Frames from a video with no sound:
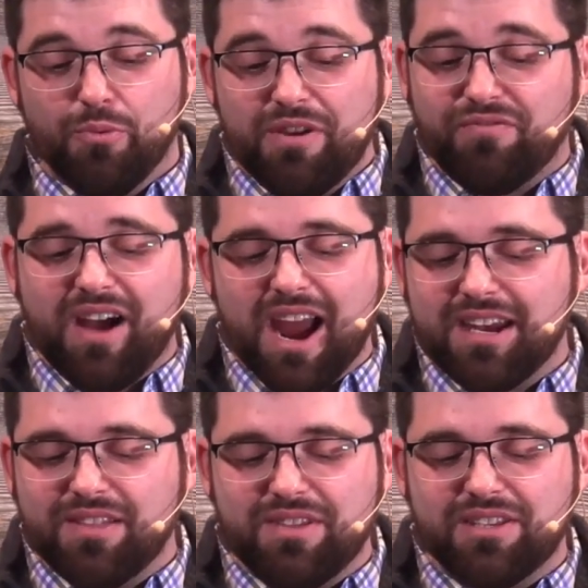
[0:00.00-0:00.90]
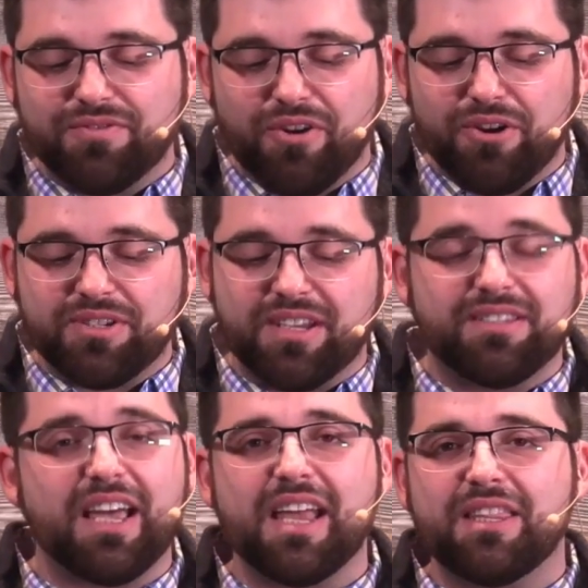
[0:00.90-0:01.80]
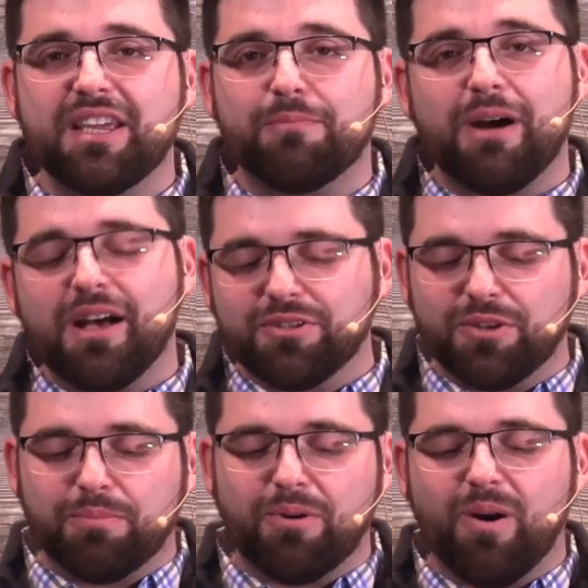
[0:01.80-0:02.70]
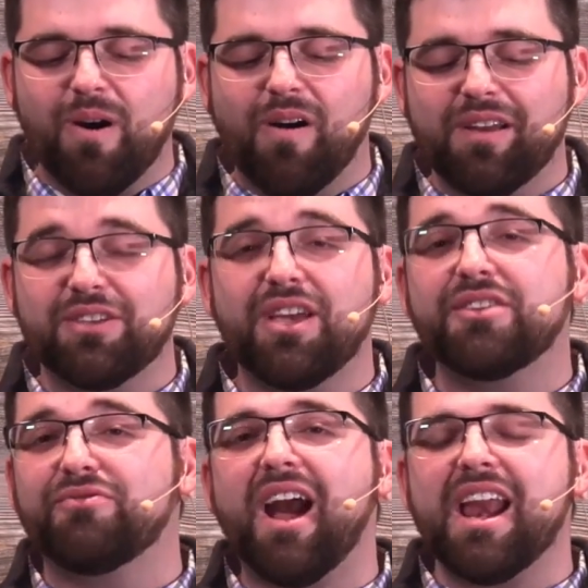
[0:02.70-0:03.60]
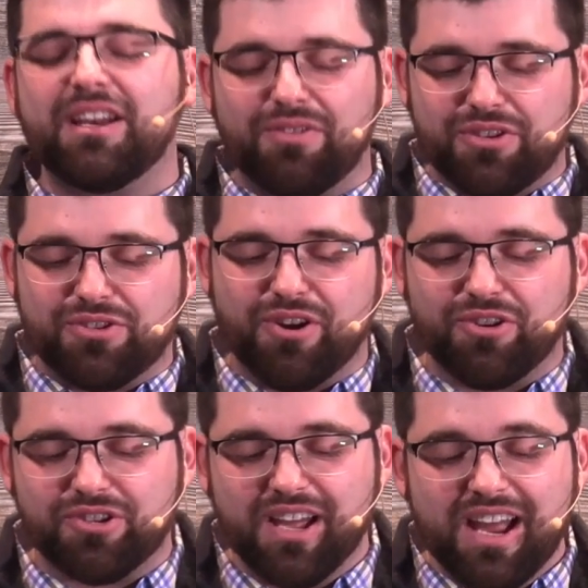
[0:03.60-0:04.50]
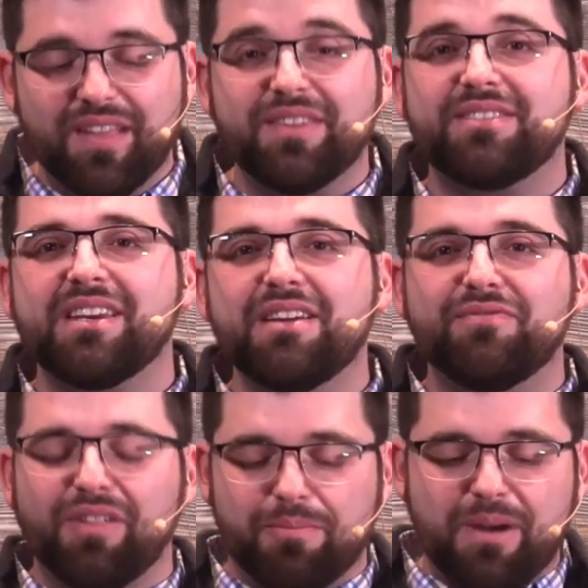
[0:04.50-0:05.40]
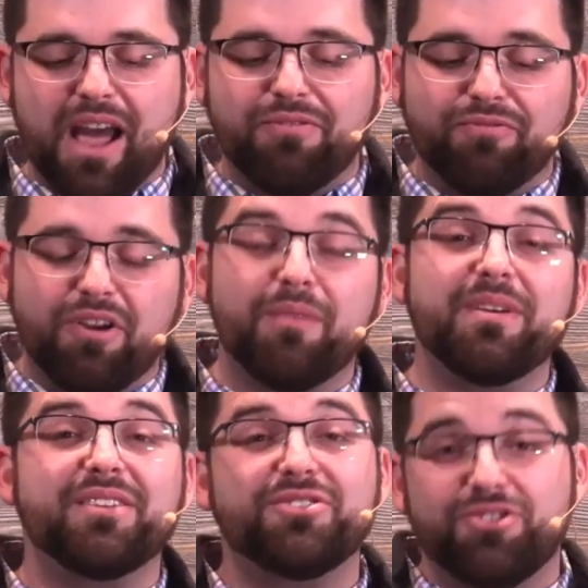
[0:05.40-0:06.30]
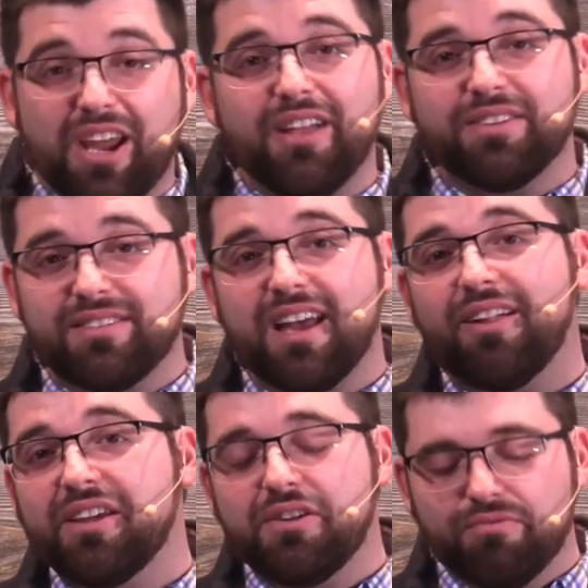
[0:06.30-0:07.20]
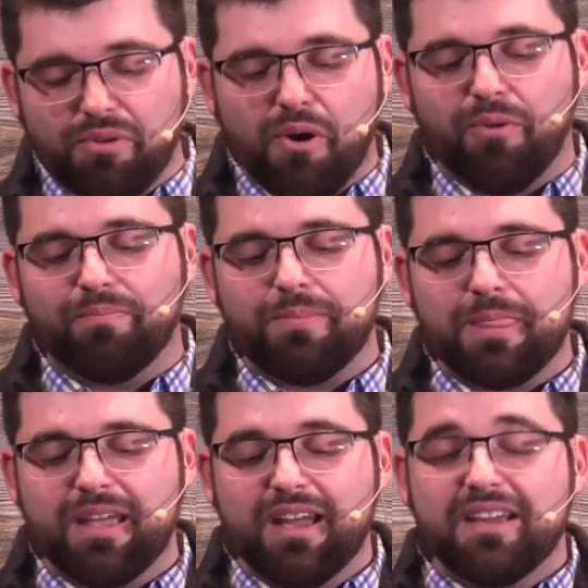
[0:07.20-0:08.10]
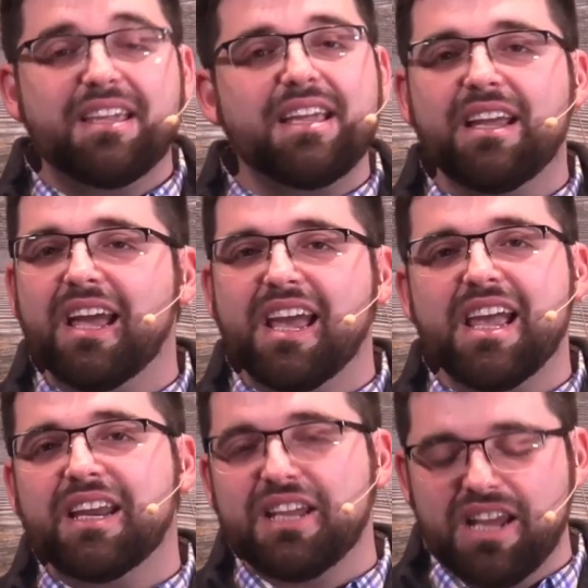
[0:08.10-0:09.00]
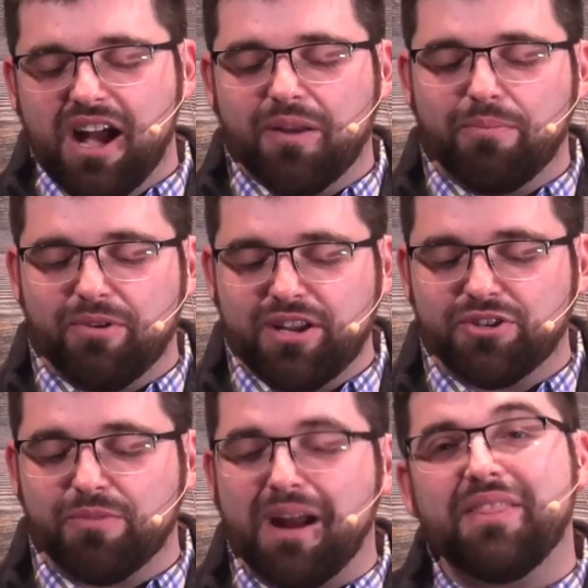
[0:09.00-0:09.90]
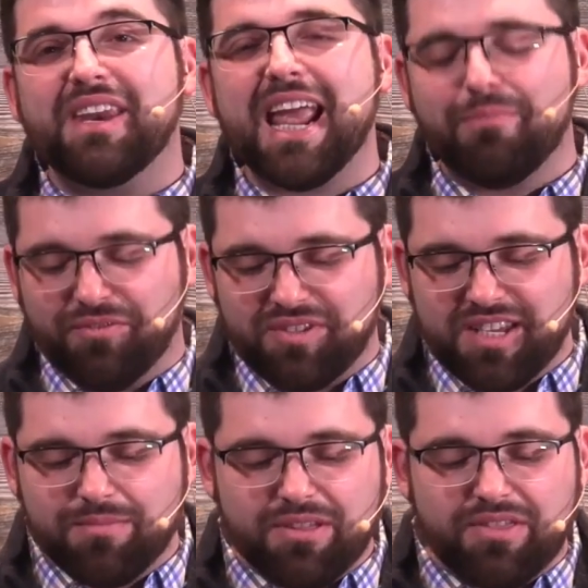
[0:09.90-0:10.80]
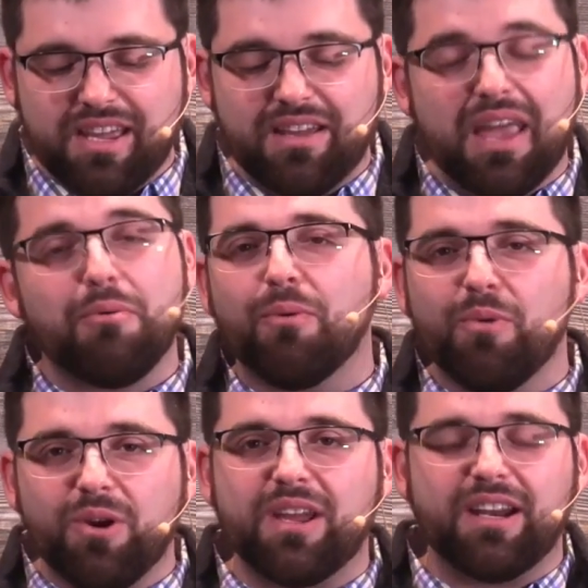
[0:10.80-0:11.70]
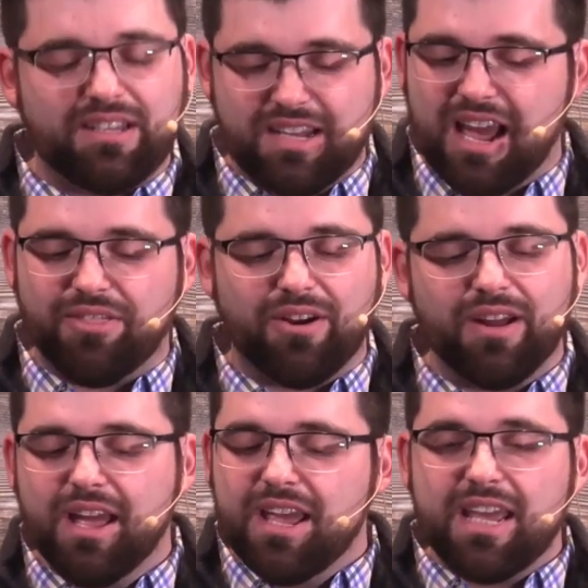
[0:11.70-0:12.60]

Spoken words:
We find in these verses that the Apostle Paul is writing to the church in the city of Philippi from his jail cell in Rome. He and a young preacher by the name of Timothy, they were working together.